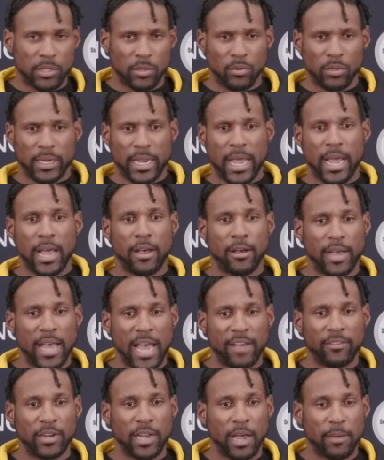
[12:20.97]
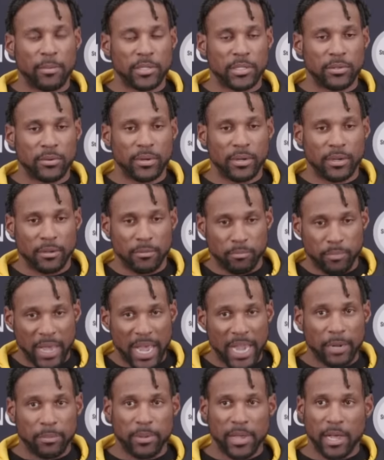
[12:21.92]
So now I have an opportunity to
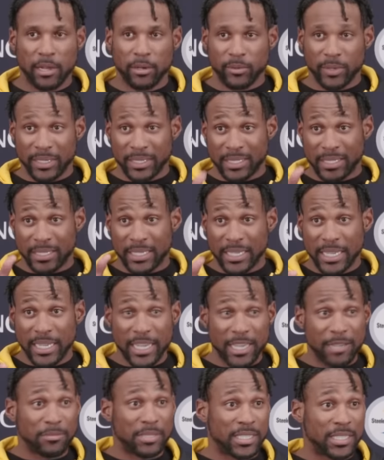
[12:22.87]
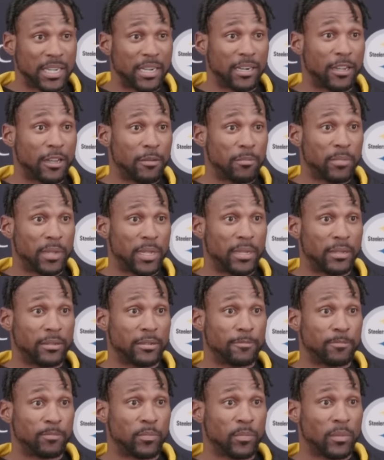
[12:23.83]
backpedal and see him set up
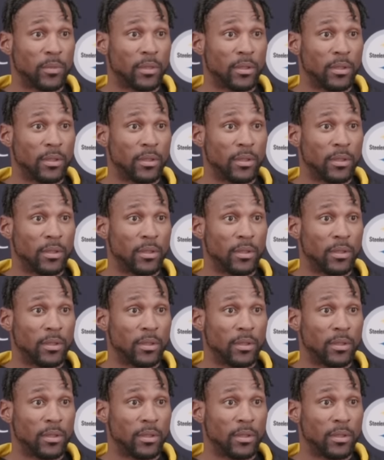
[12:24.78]
and